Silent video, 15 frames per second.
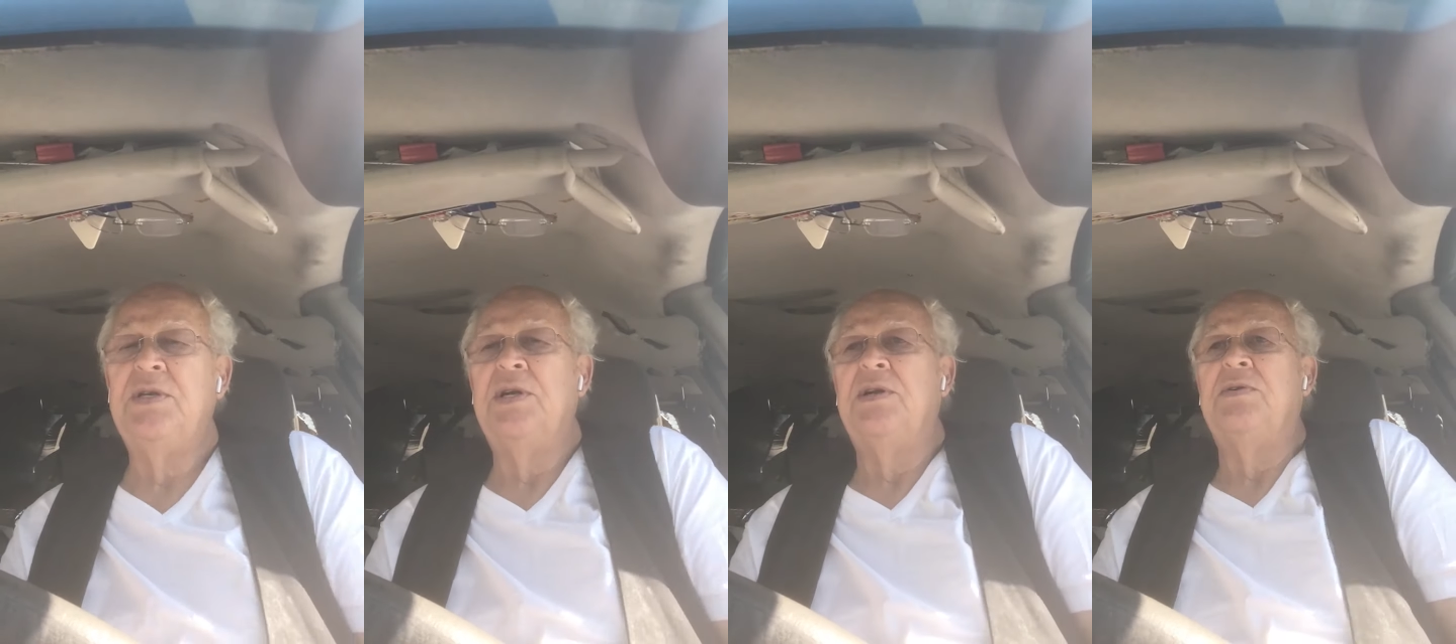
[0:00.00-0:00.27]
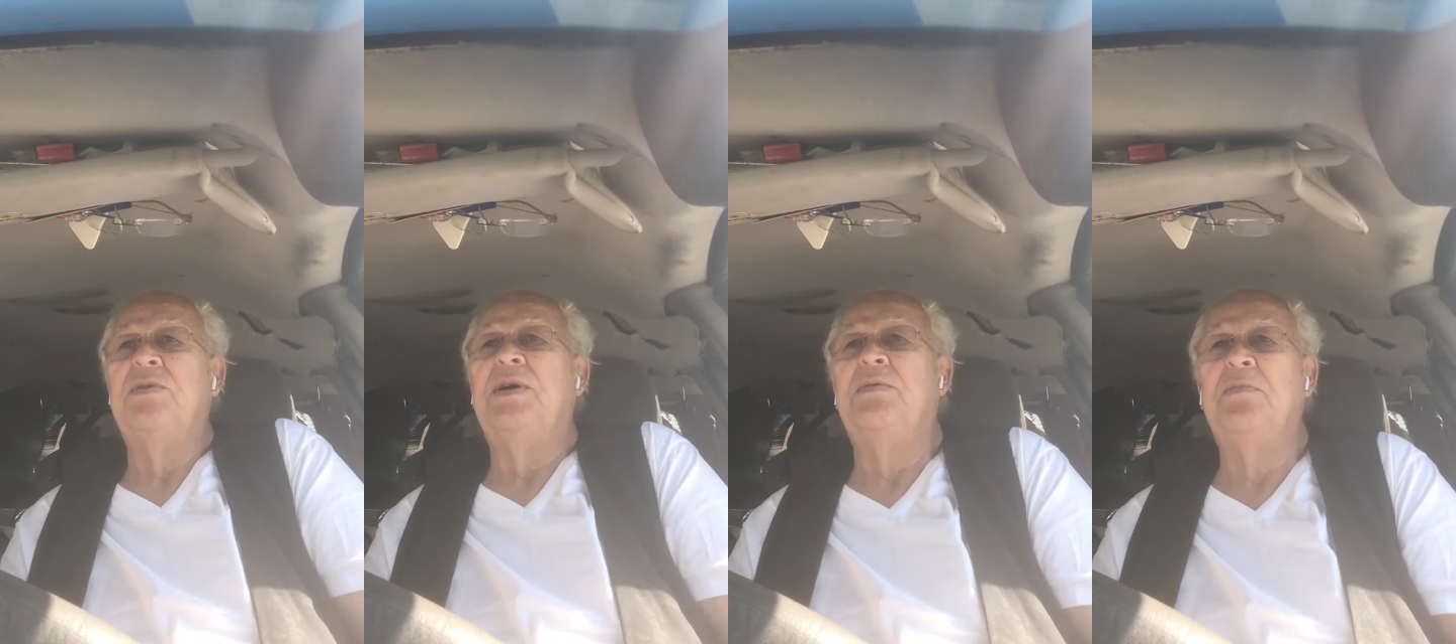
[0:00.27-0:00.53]
You
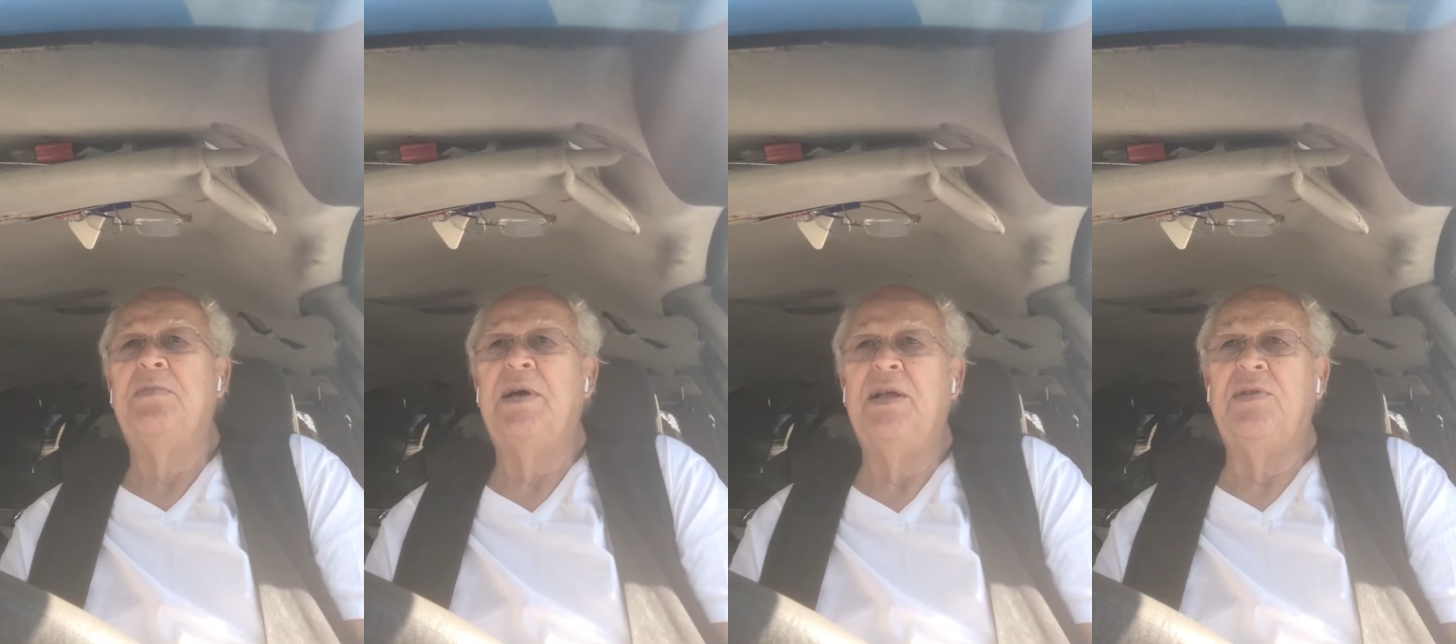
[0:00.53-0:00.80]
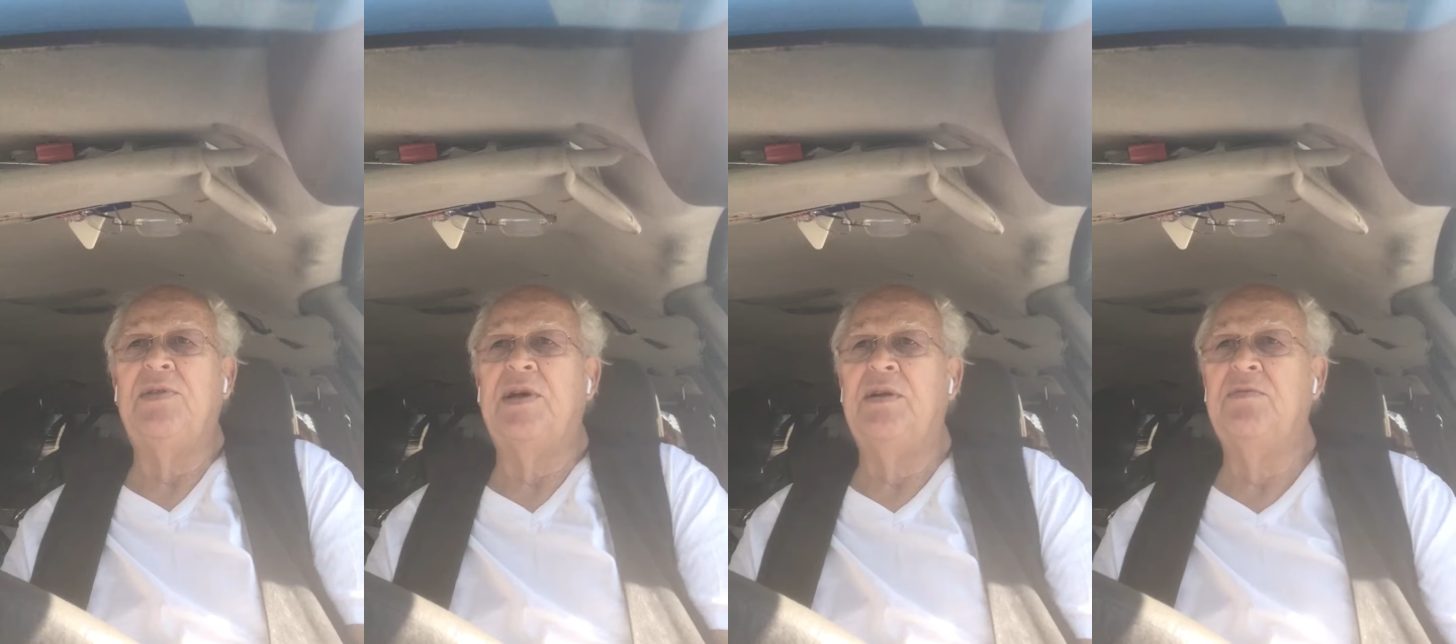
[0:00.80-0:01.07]
know,
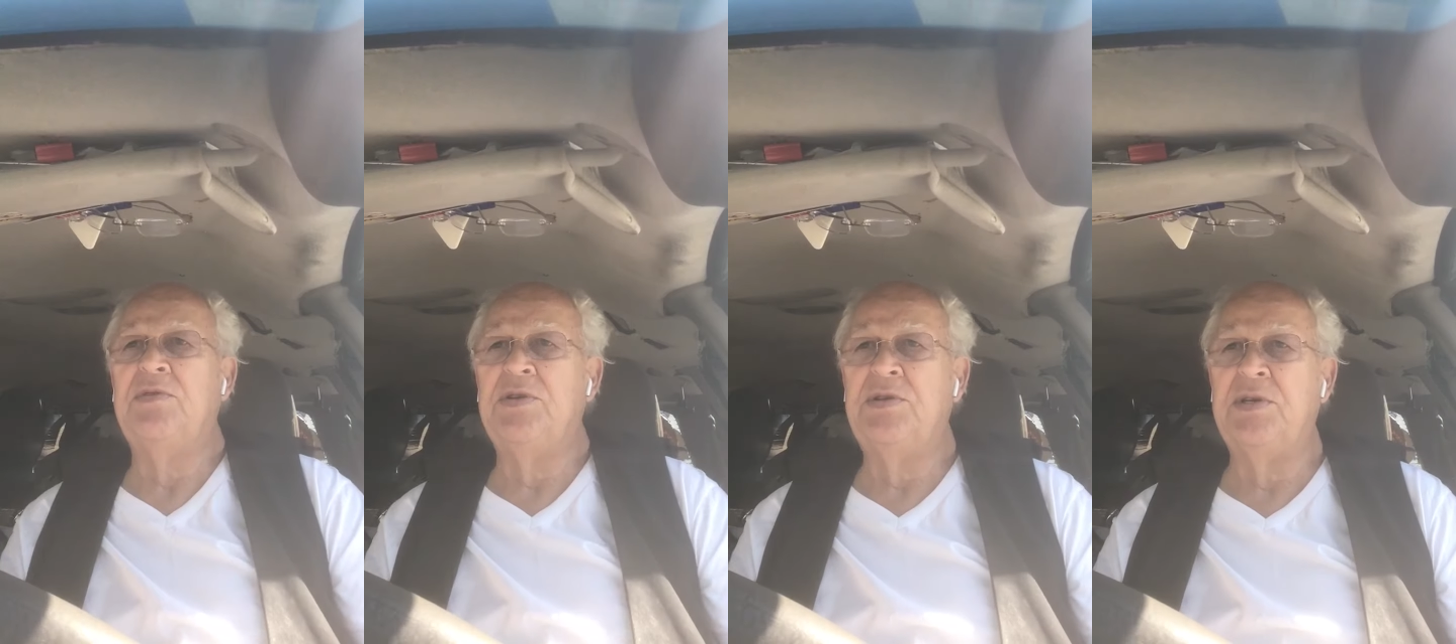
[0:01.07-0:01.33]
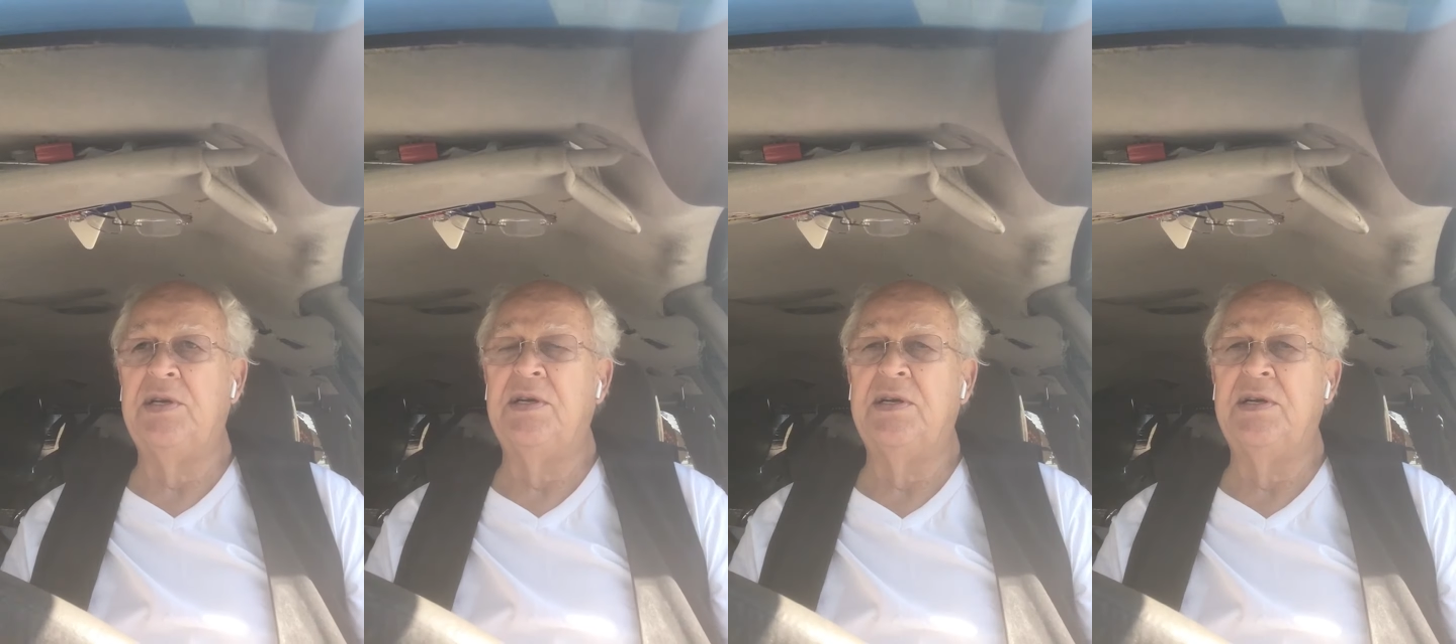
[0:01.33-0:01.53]
everybody thought it was